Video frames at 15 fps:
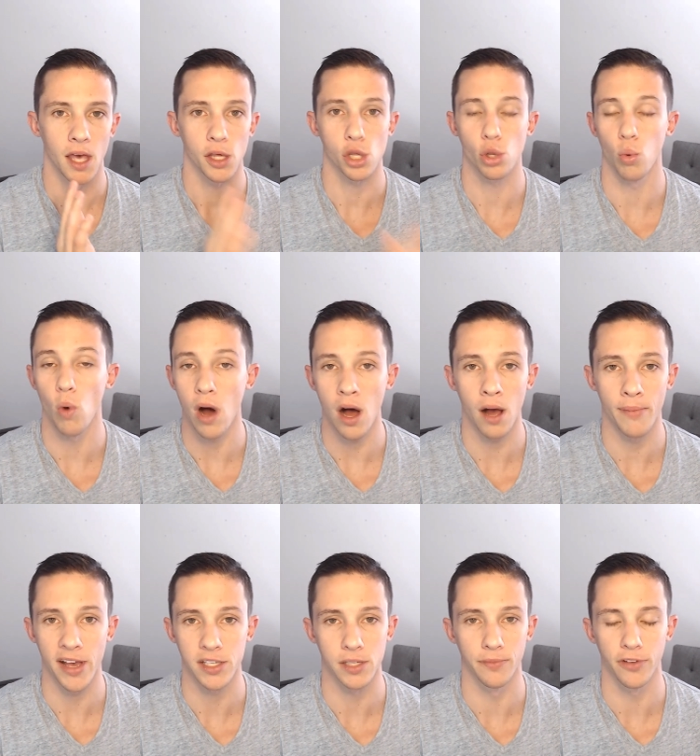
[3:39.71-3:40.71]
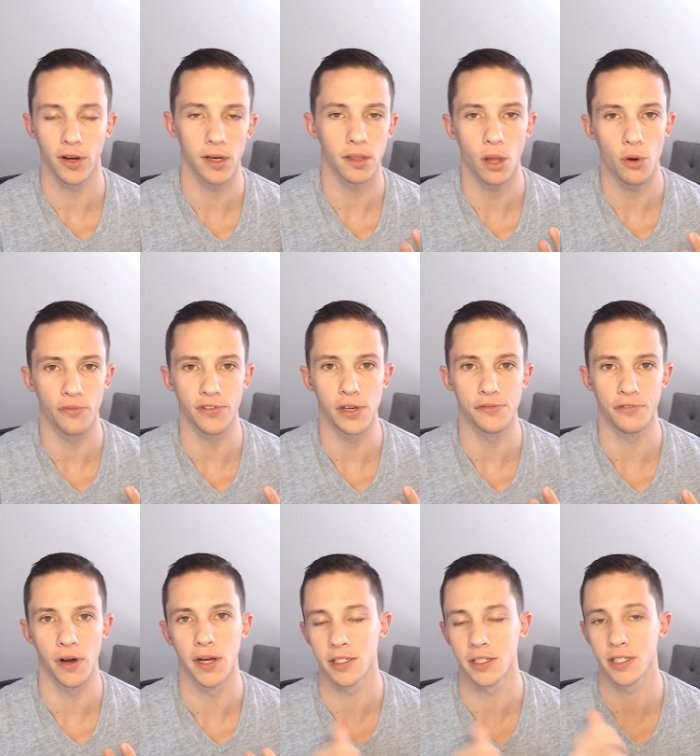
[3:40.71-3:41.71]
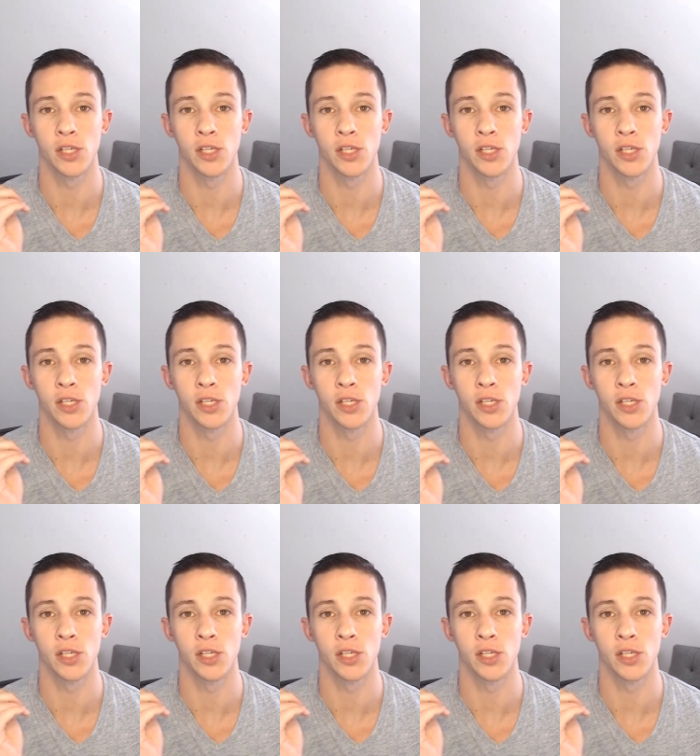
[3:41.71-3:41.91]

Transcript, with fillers: Schwab has some very low fee funds,